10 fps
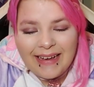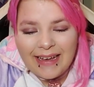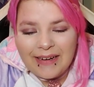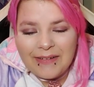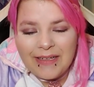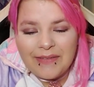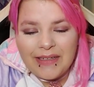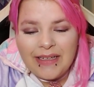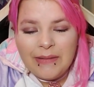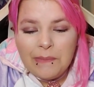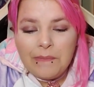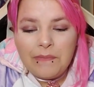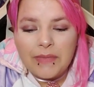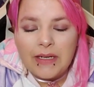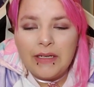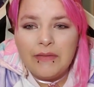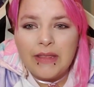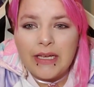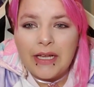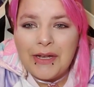I don't even I don't even
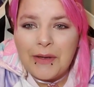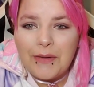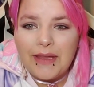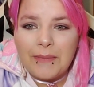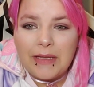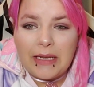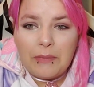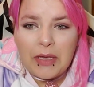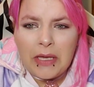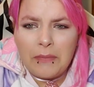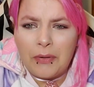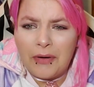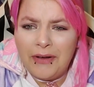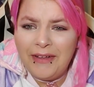think I know that many people.